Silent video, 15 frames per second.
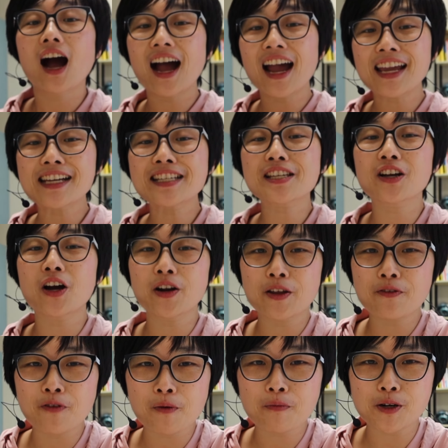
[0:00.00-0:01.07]
Hi, it's
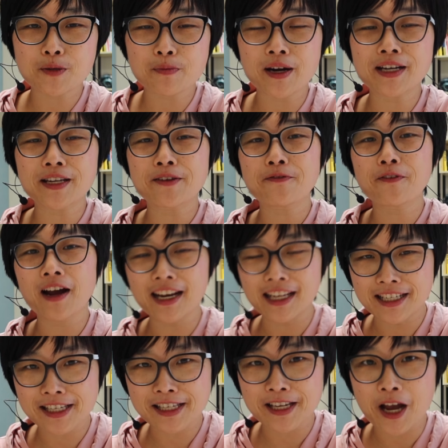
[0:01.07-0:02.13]
Connie from Prosperity
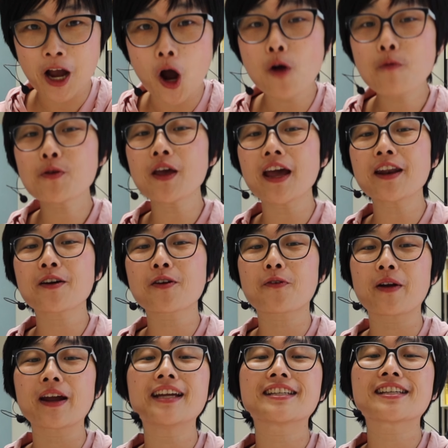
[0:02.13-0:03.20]
Finance. Hope you had a
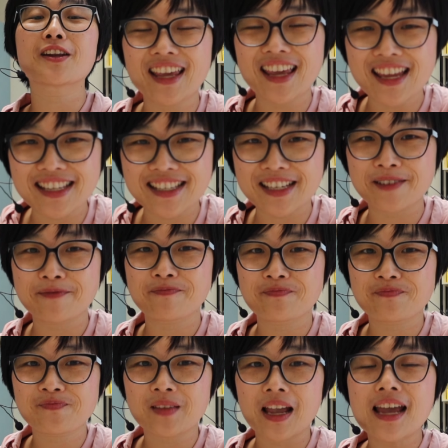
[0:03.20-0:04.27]
great weekend.
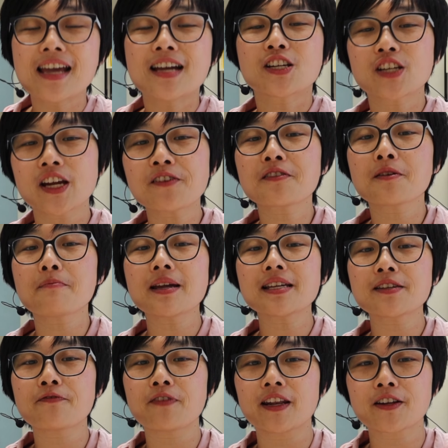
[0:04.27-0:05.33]
Sharing the
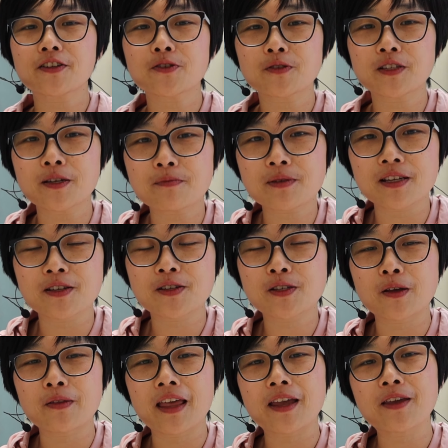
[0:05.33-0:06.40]
best financial tips
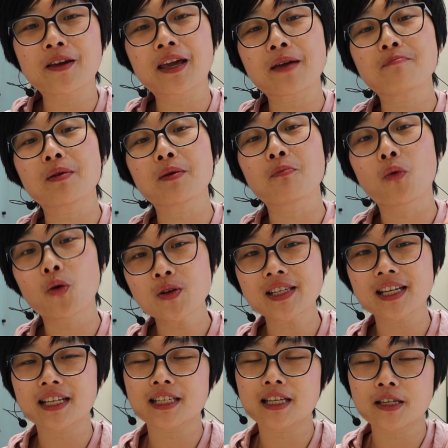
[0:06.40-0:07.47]
so that you can be more
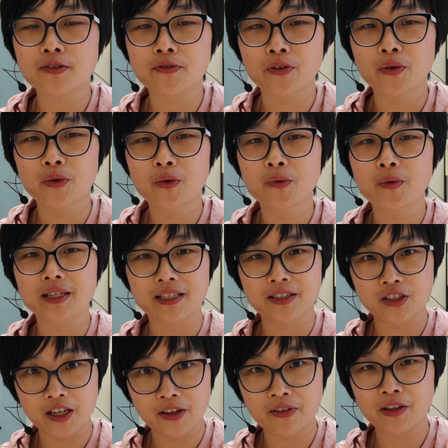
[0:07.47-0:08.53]
successful with
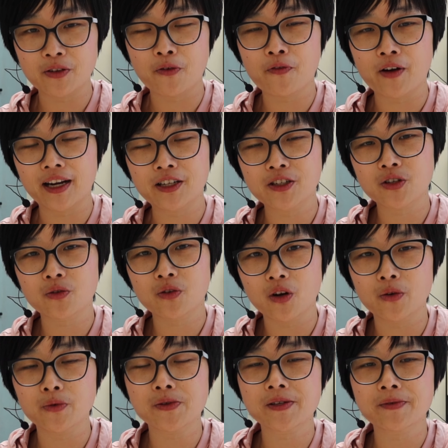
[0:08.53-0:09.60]
achieving your financial
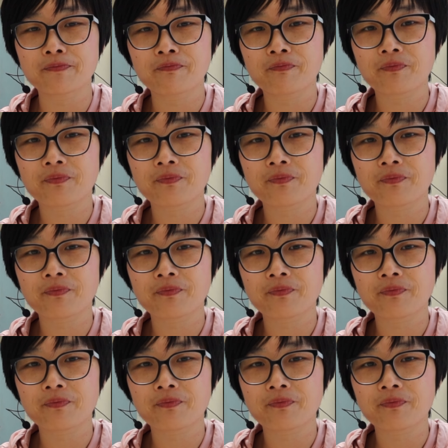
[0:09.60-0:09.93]
goals.